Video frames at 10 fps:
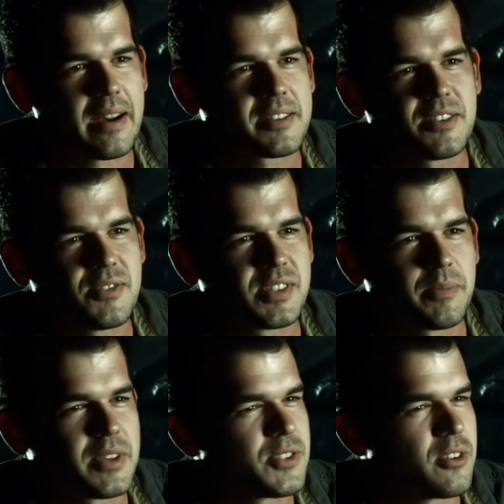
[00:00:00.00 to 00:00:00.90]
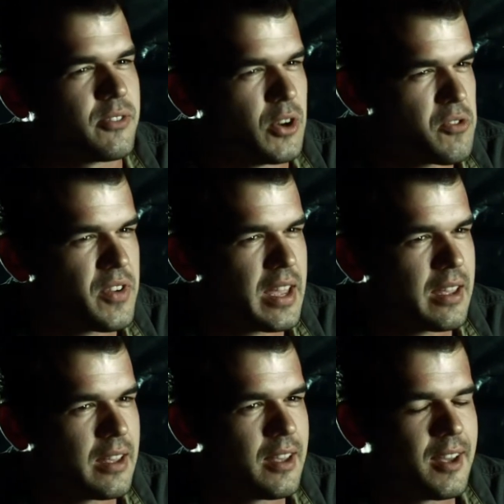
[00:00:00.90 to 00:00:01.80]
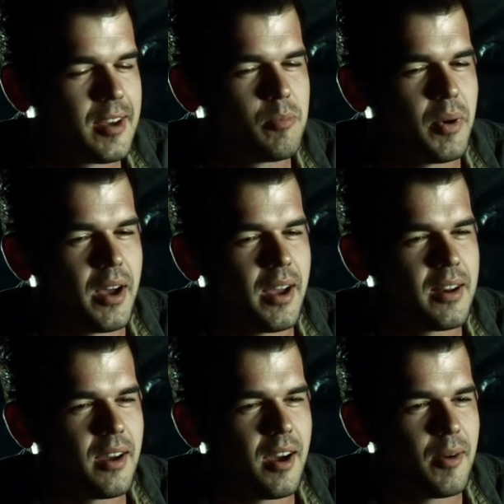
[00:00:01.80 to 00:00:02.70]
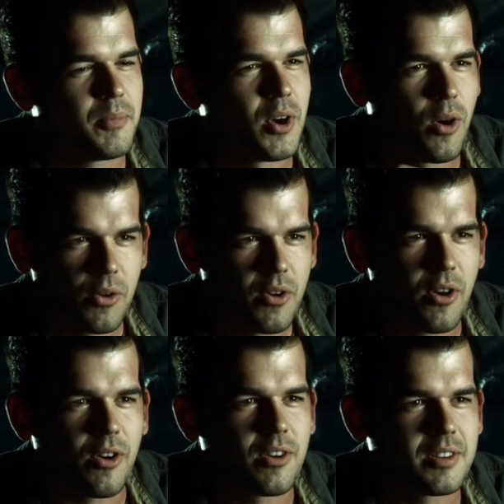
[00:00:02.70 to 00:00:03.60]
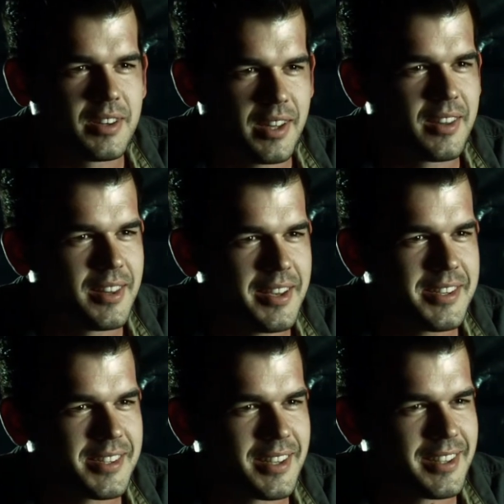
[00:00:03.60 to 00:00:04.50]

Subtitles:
matter to do something sort of goofy, but oh no, these